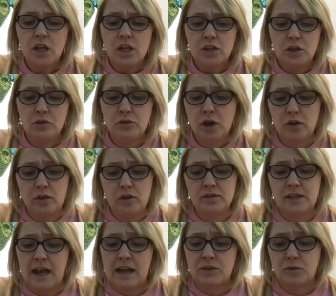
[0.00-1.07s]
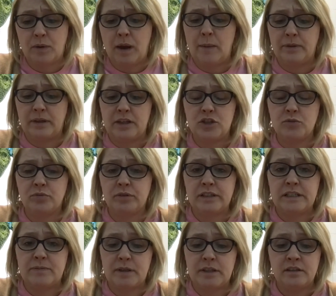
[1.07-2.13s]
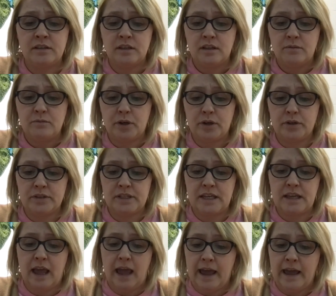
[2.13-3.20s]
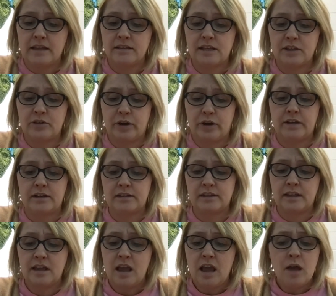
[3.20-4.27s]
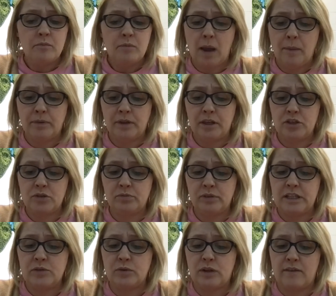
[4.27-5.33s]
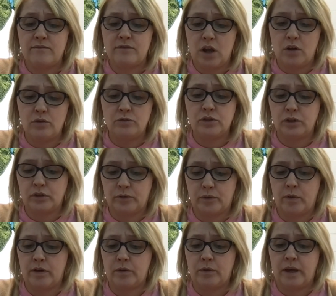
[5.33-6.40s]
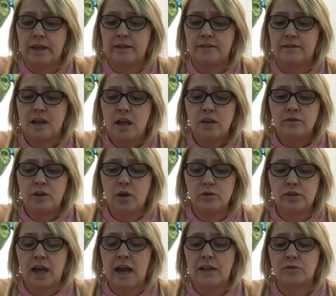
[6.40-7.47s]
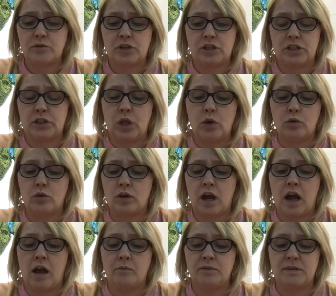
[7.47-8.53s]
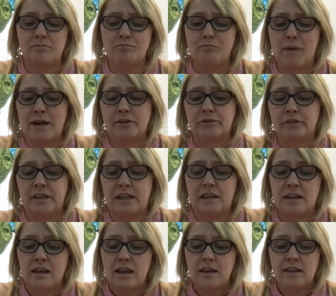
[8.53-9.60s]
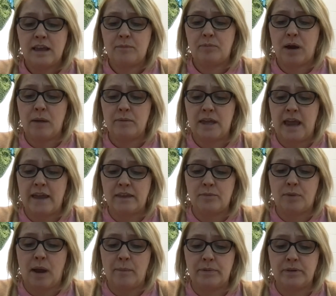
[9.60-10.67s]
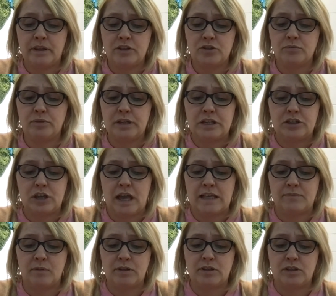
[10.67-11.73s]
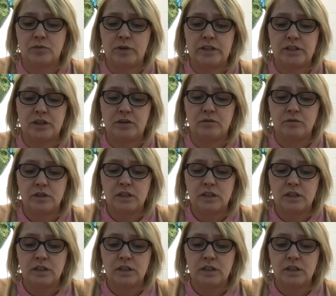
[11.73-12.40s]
You thought those guys were population policemen? Percy asked incredulously. Population police would have known to look for runaways. Those guys were just local cops, minor league. They probably hate the population police as much as we do.